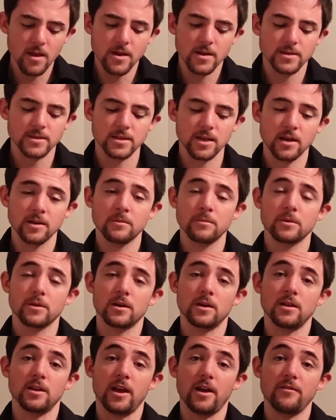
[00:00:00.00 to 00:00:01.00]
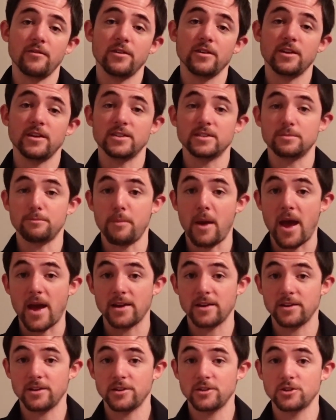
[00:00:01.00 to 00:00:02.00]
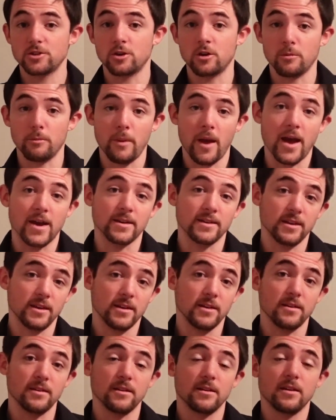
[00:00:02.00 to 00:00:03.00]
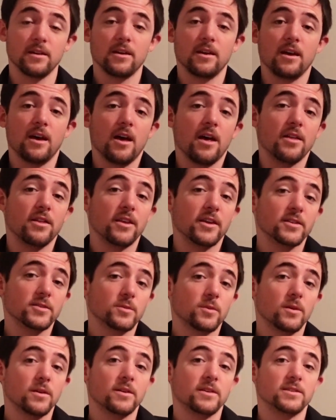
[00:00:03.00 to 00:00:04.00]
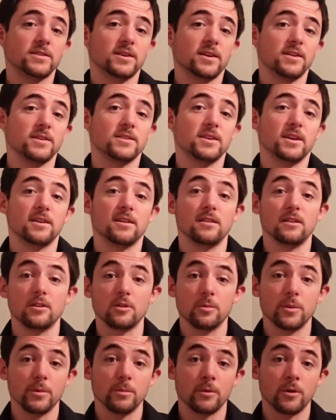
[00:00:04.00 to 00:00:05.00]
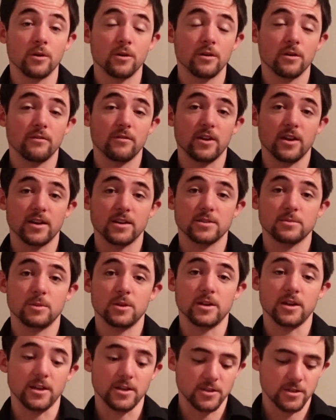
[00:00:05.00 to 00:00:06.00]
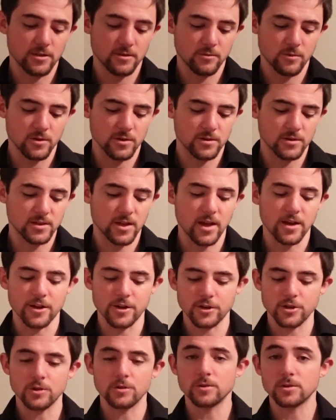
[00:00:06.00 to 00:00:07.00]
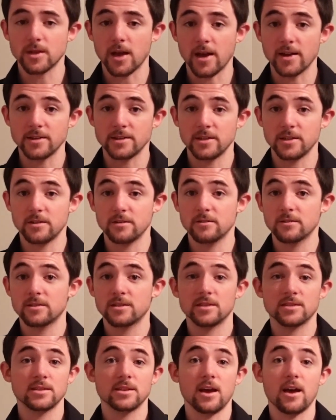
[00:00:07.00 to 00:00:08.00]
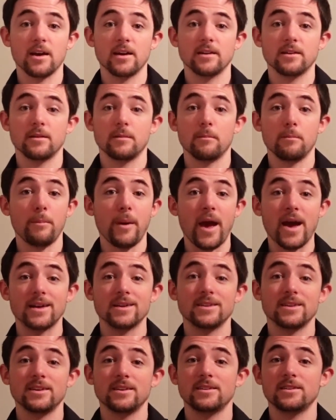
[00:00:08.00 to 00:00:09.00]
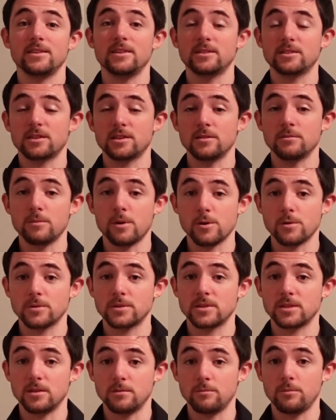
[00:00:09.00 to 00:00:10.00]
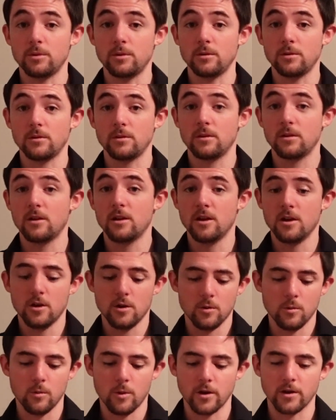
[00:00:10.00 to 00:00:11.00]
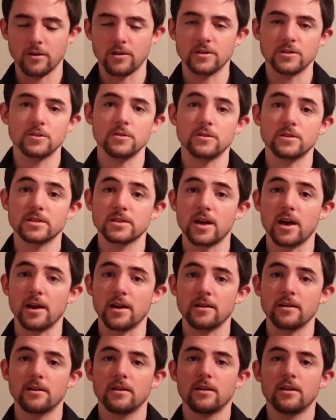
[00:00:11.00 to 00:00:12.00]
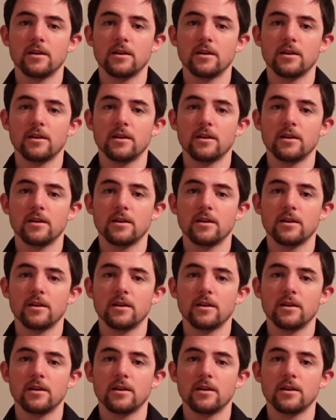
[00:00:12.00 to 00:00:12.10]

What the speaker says: Sign number 11 is bandage or band-aid. This one is going to take a little bit more of an explanation. We're signing 2 signs here. To sign band-aid is the most simple one of the 2 to sign.